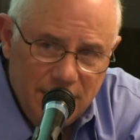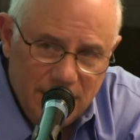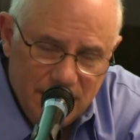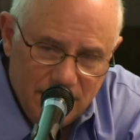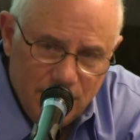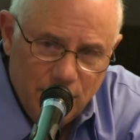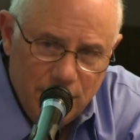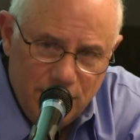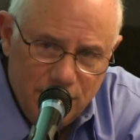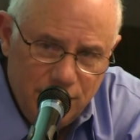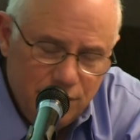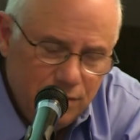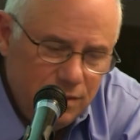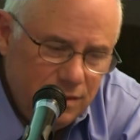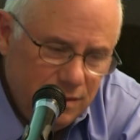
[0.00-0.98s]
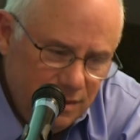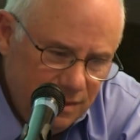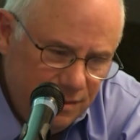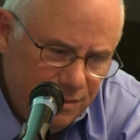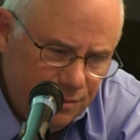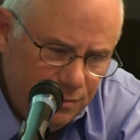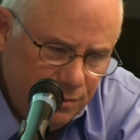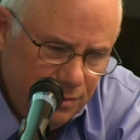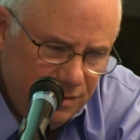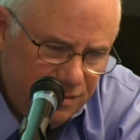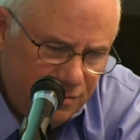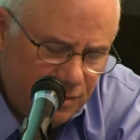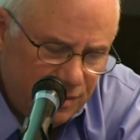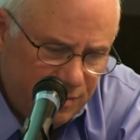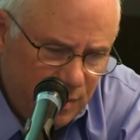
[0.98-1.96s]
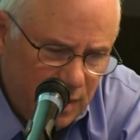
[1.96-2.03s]
And the way to do it is through this
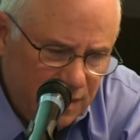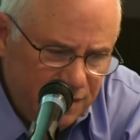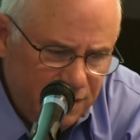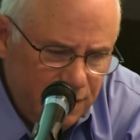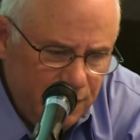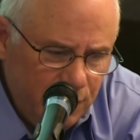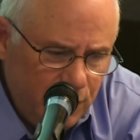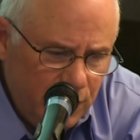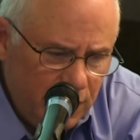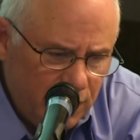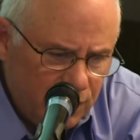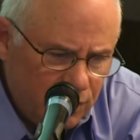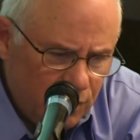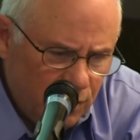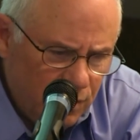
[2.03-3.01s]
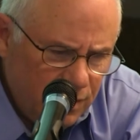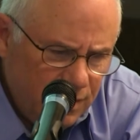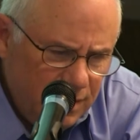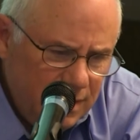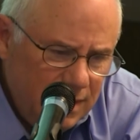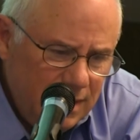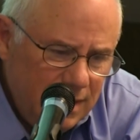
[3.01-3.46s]
transparency with a controller.